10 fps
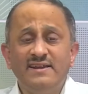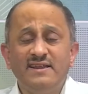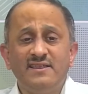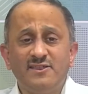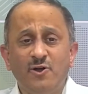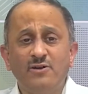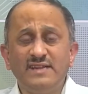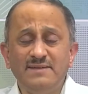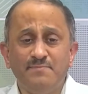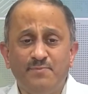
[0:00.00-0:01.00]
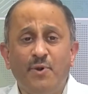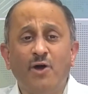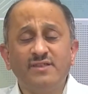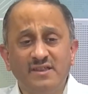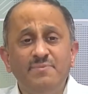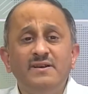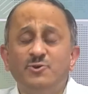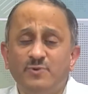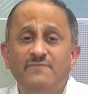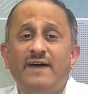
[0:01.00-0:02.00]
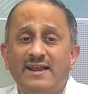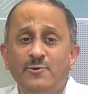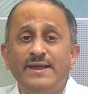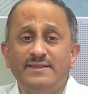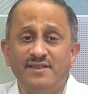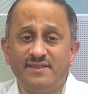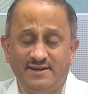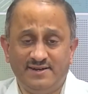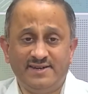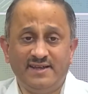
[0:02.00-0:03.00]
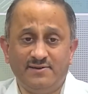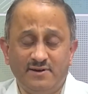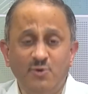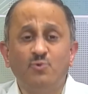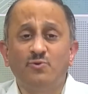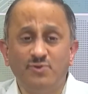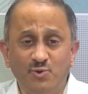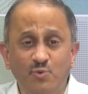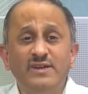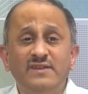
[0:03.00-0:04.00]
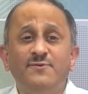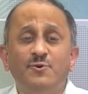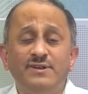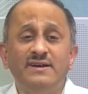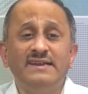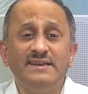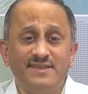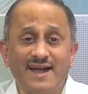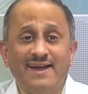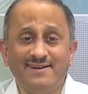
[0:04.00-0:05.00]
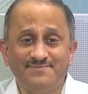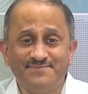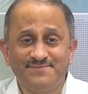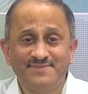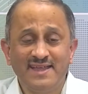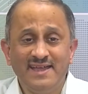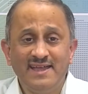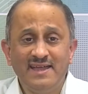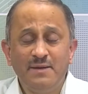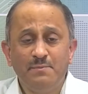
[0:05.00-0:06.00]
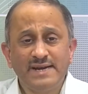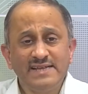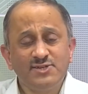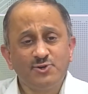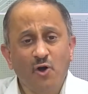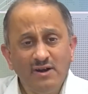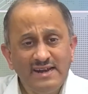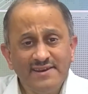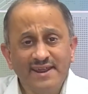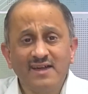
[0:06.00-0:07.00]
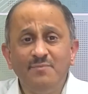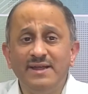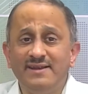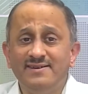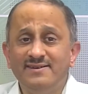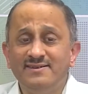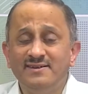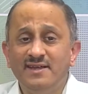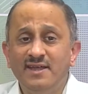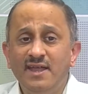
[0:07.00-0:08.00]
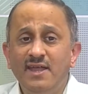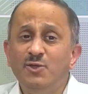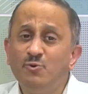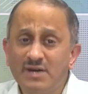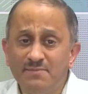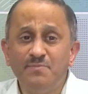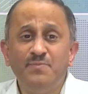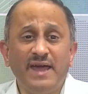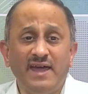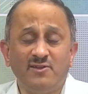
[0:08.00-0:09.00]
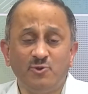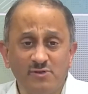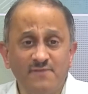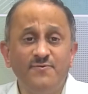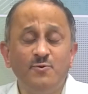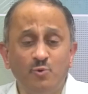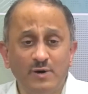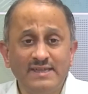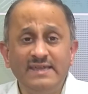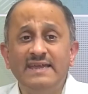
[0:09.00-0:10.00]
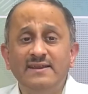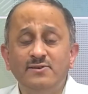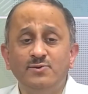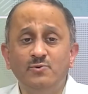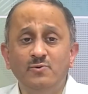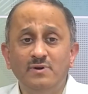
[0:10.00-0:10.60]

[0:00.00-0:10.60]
it is not impossible to evaluate this integral, you could do it if you really desire, but I strongly recommend you compare. Those of you who are keen to,